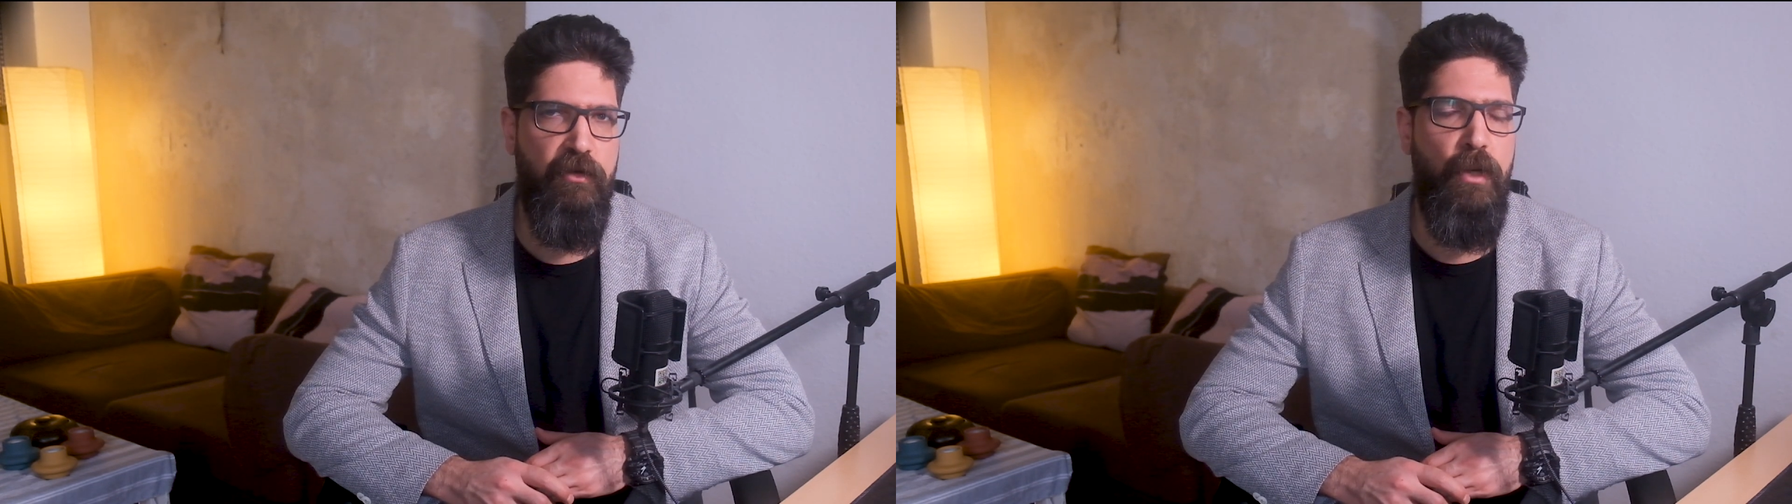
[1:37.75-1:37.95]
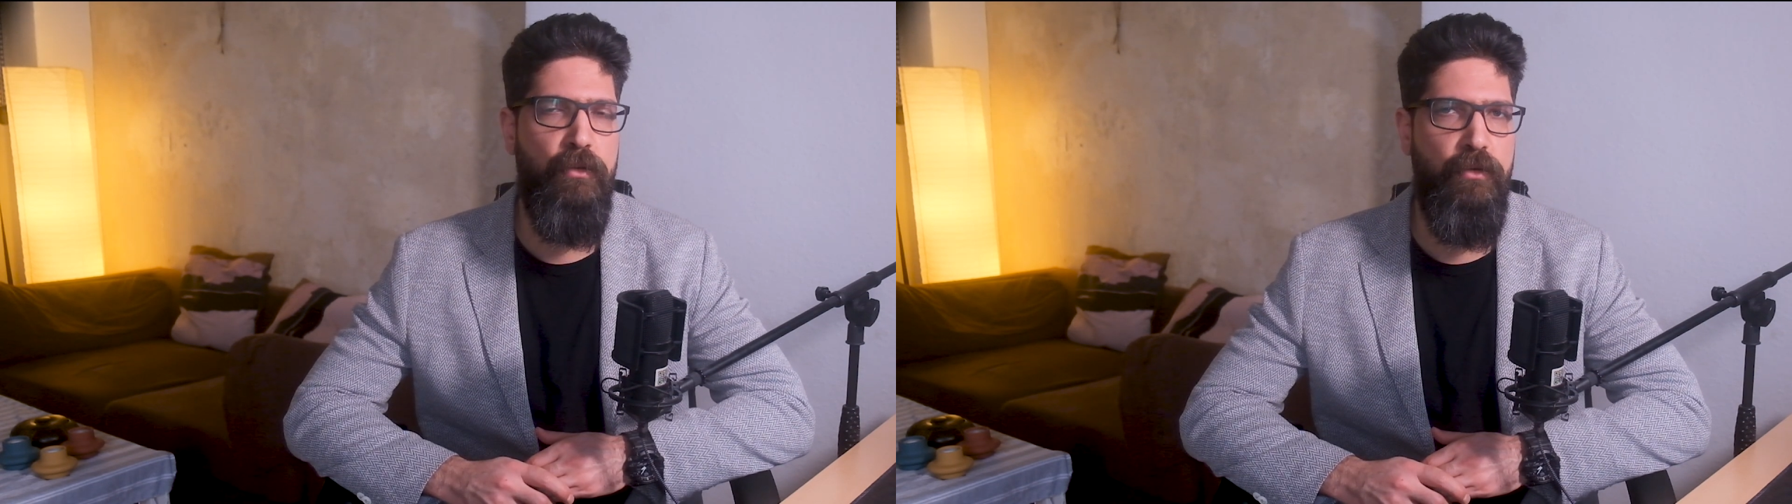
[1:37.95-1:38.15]

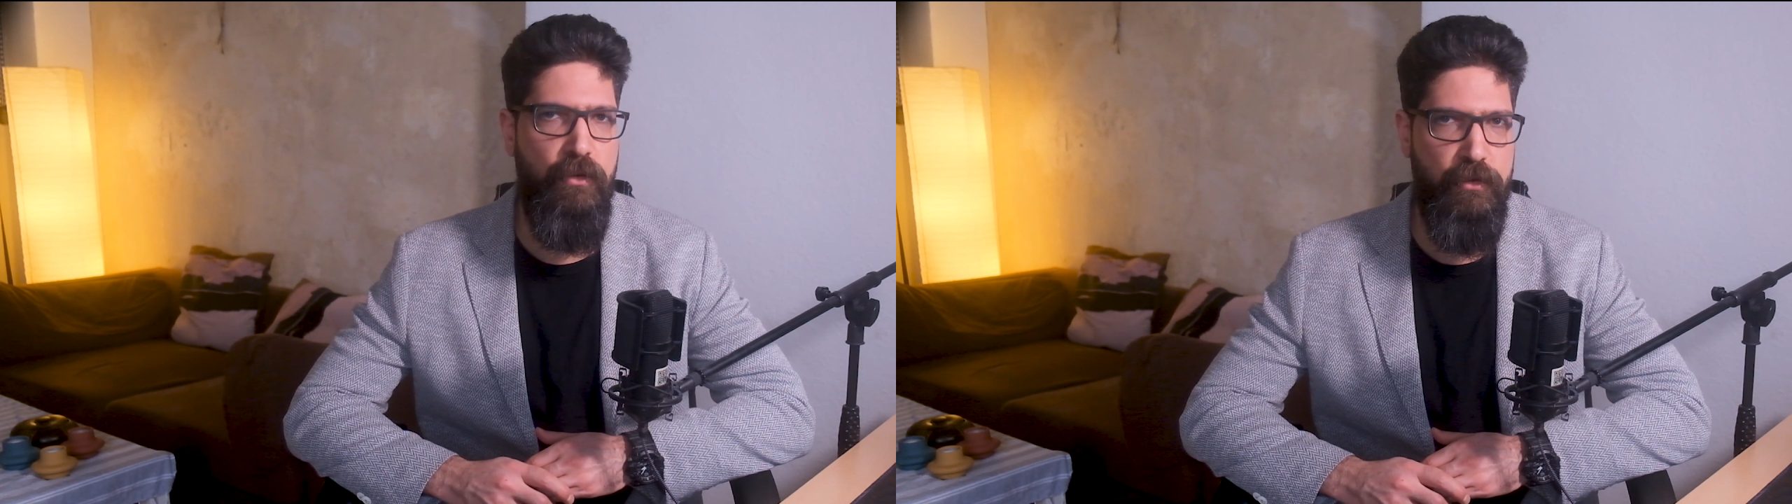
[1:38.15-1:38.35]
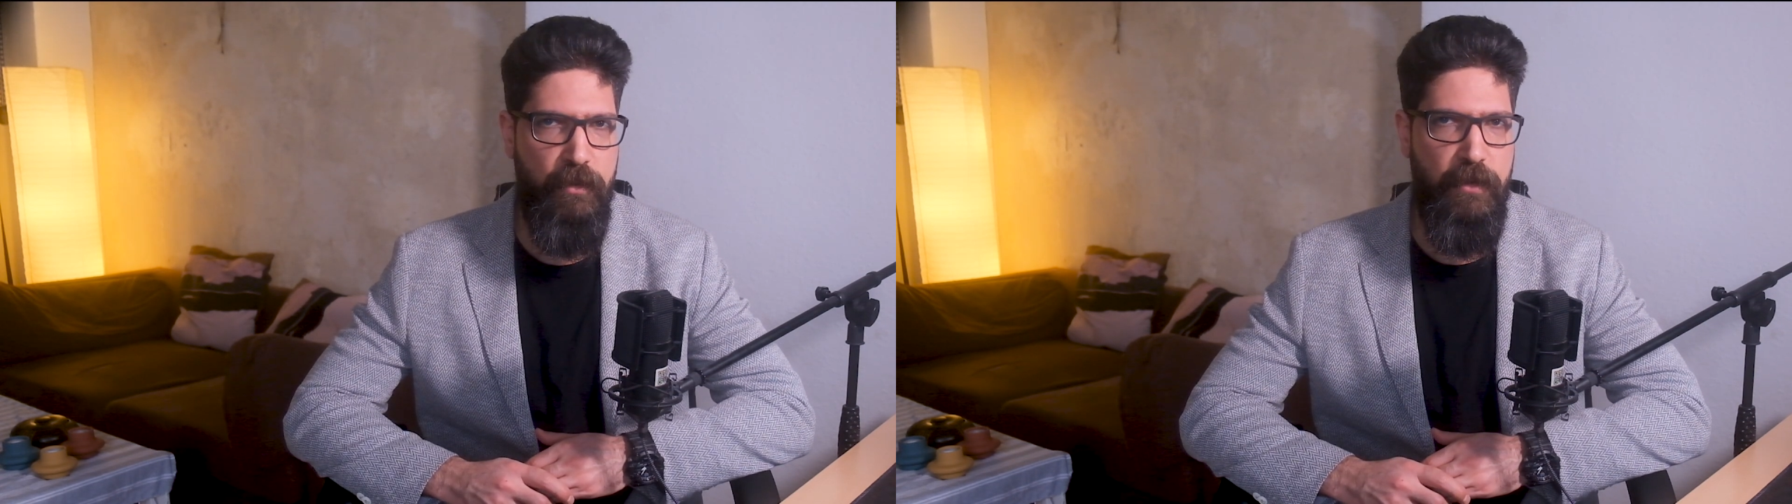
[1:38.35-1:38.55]
around the
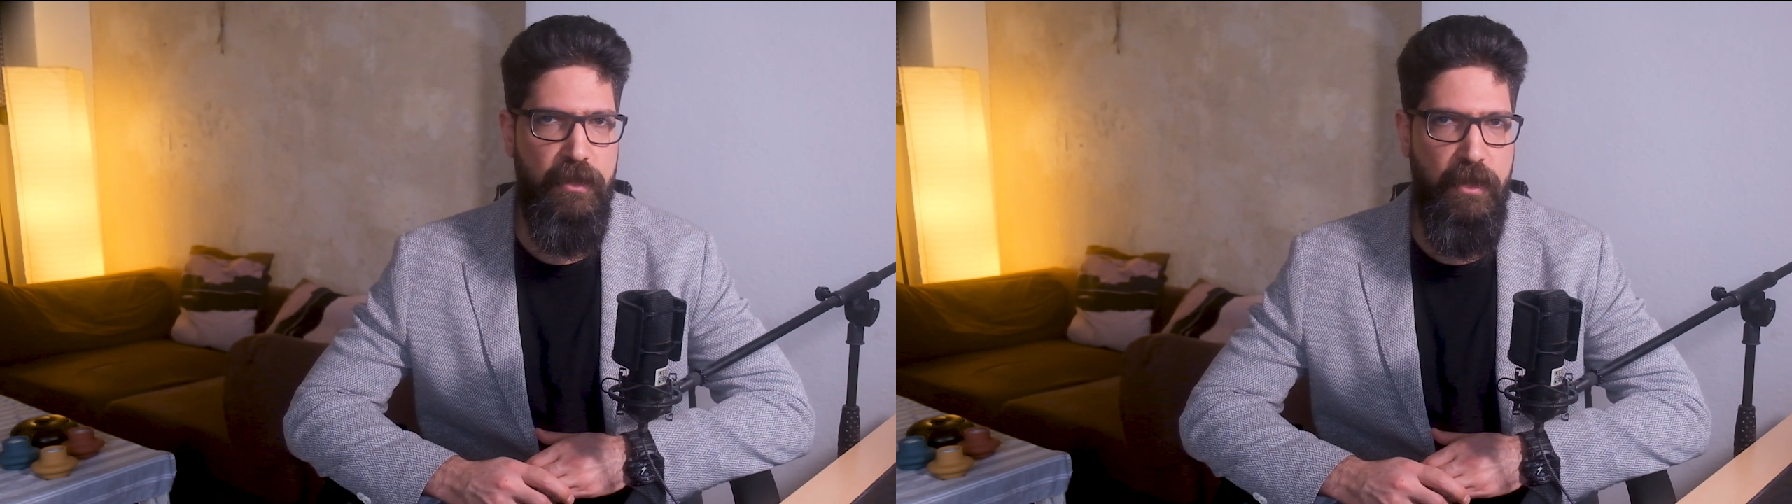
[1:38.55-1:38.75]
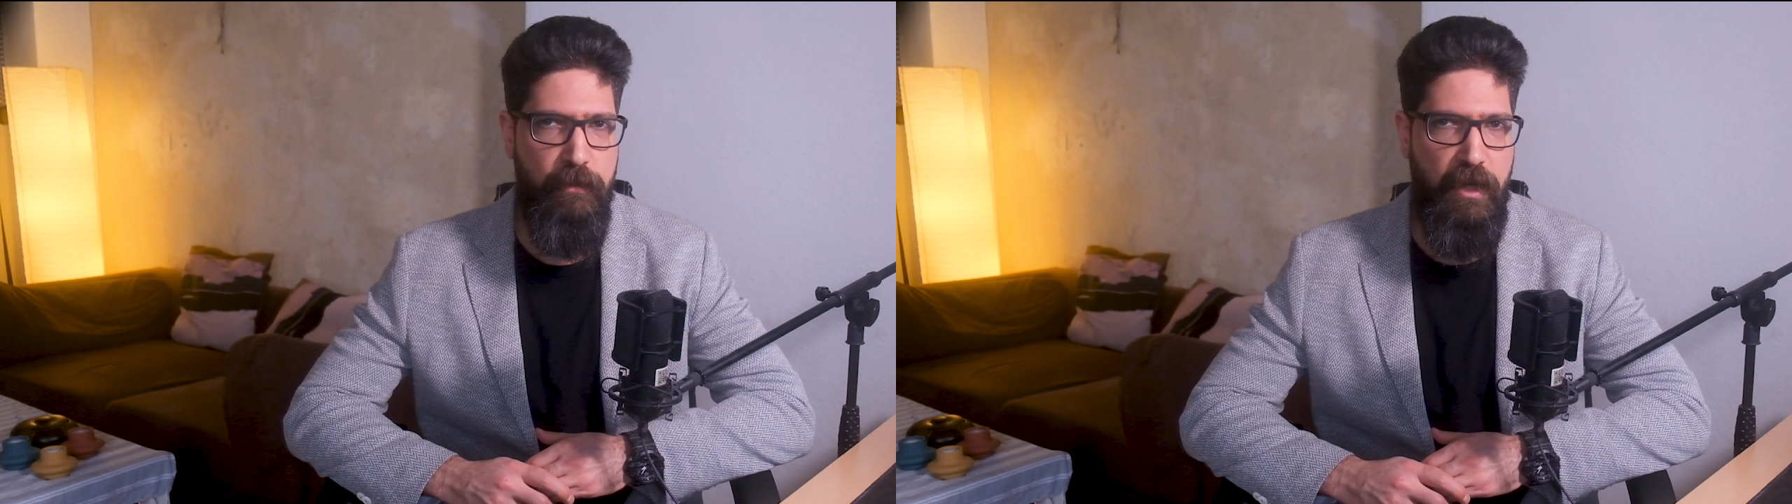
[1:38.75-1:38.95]

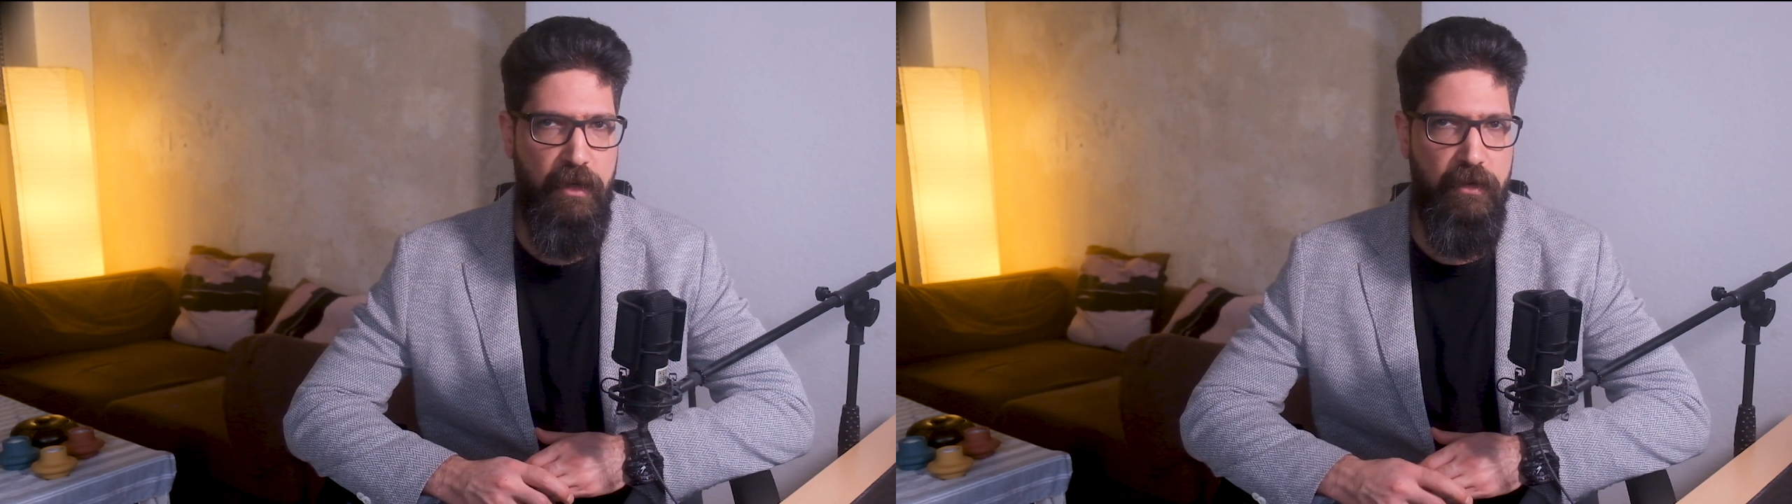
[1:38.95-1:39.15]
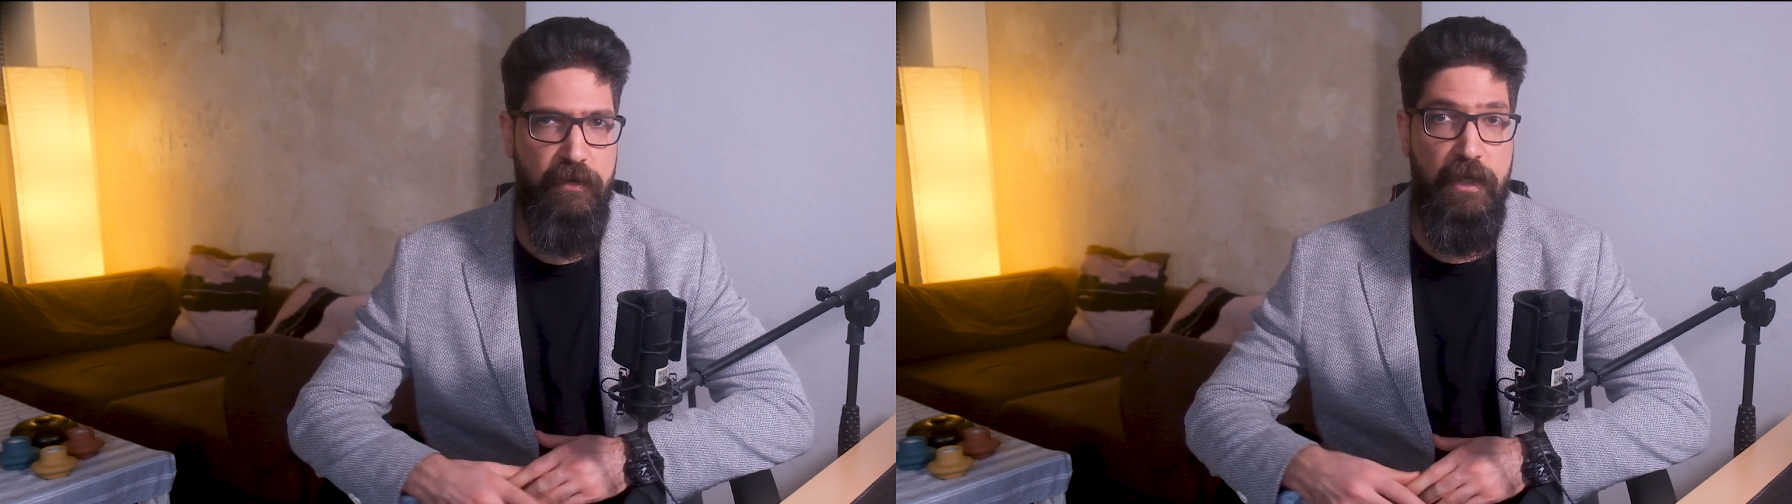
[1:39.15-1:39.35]
Ottoman
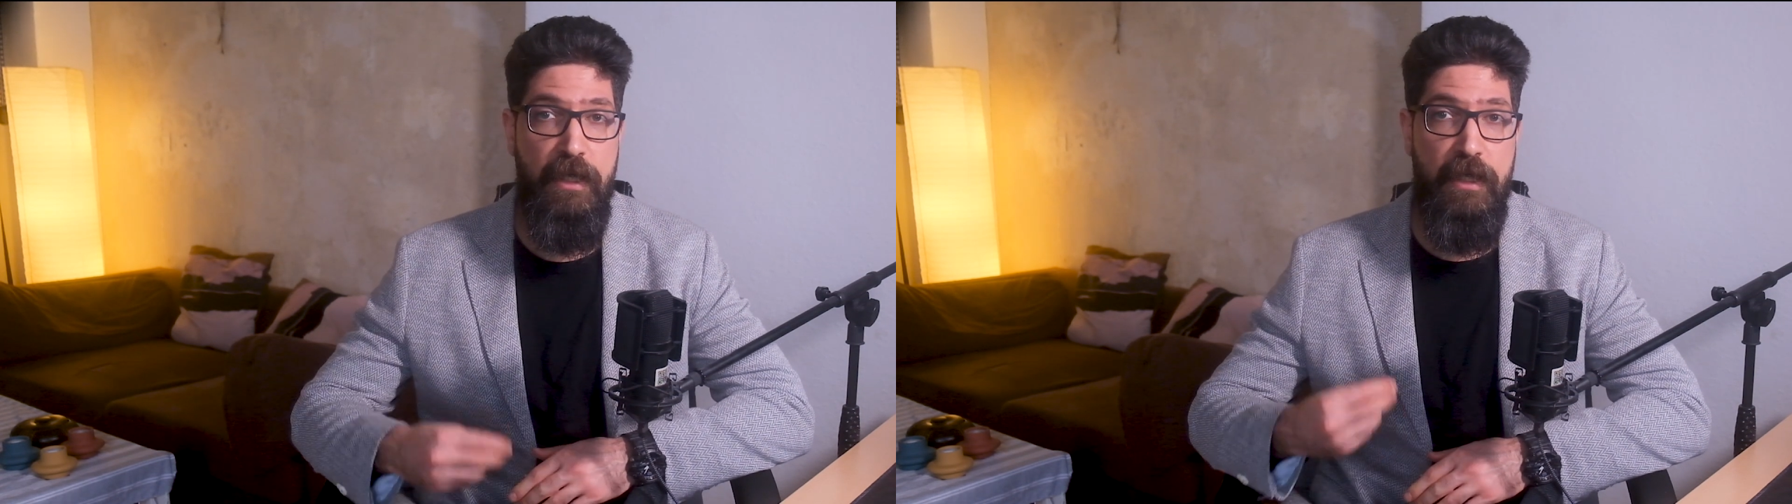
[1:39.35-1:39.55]
Empire